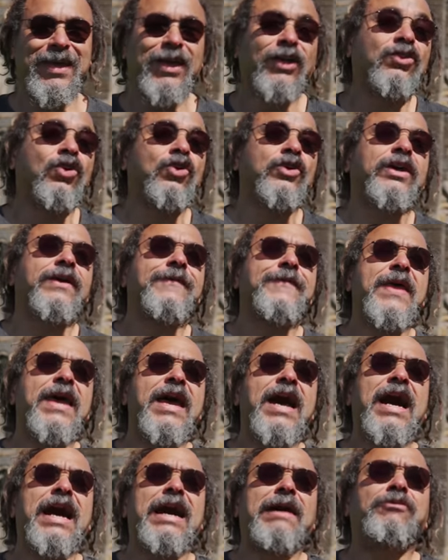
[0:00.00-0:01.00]
Look,
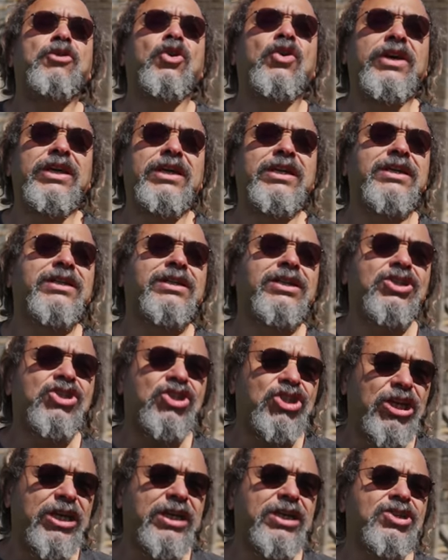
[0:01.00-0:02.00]
I'm not here to
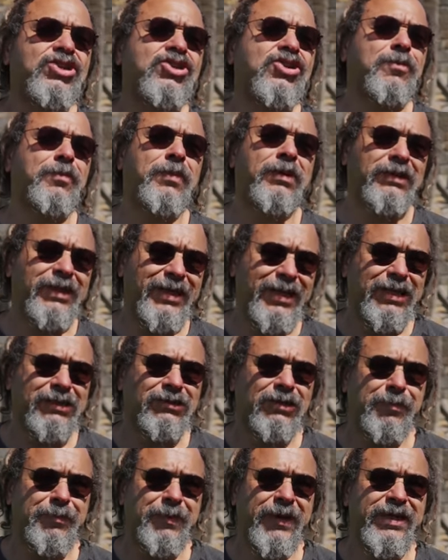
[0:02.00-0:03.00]
change your
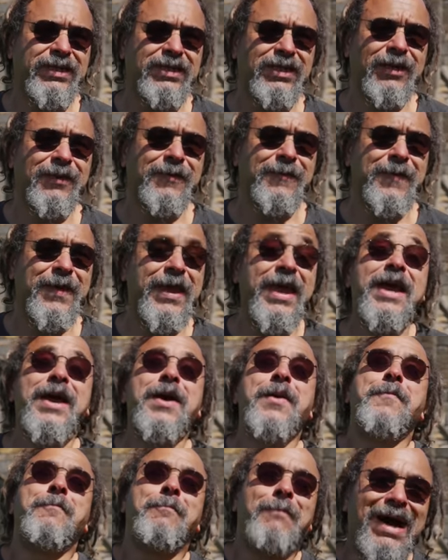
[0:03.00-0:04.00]
political opinion.
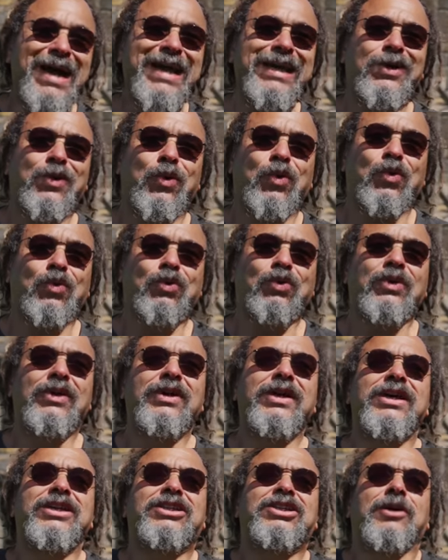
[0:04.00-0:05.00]
My goal
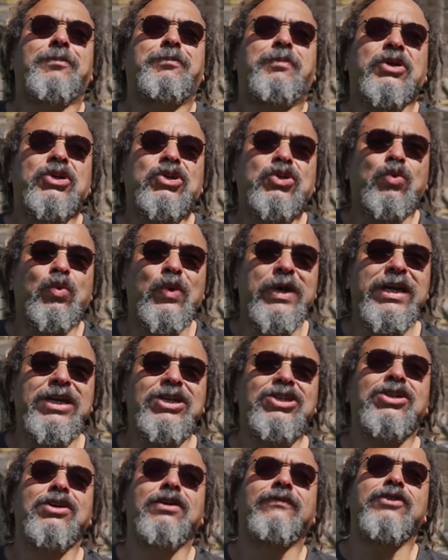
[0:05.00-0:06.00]
is to
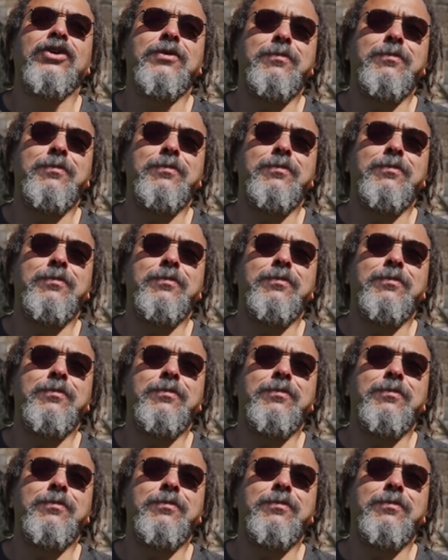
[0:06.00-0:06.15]
persuade you of the